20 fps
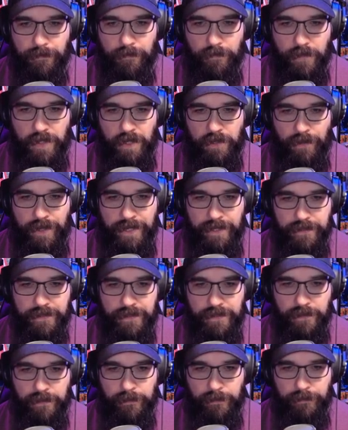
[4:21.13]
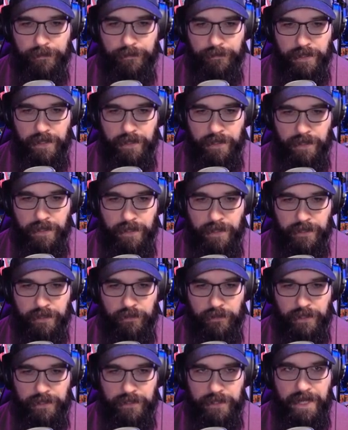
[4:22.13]
Alright, so I can
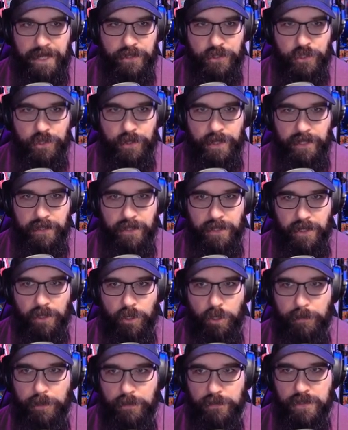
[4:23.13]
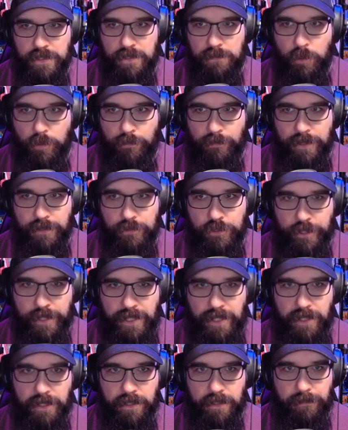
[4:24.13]
look at the ashtray. Hope you don't smoke around your
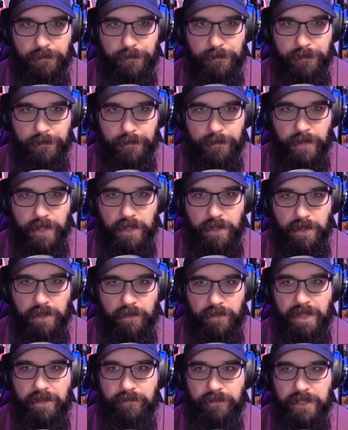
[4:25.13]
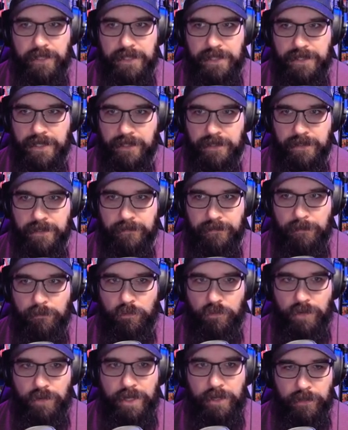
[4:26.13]
kid. Thankfully, Detective,
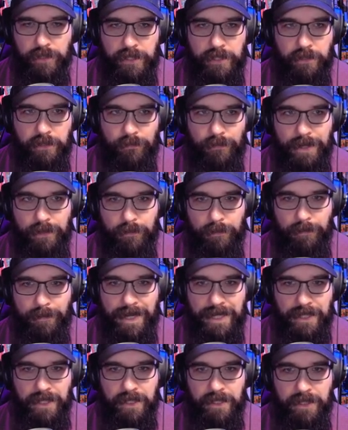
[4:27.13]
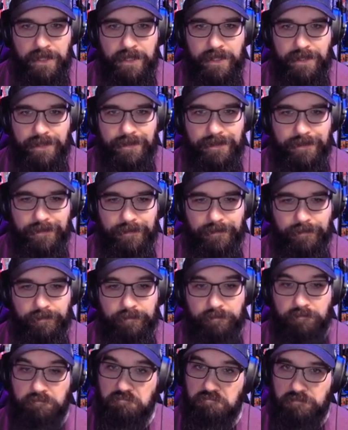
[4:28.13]
I'm rarely around my kid.
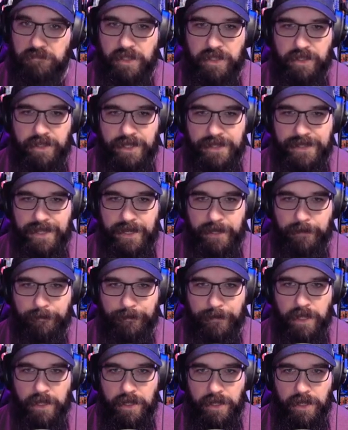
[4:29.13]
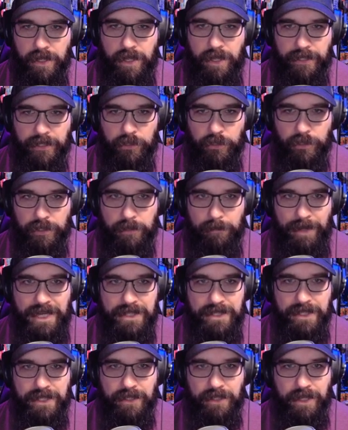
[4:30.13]
Nice guy. I can look at the
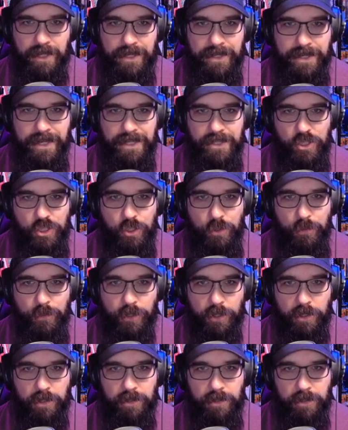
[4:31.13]
painting. Nice schooner.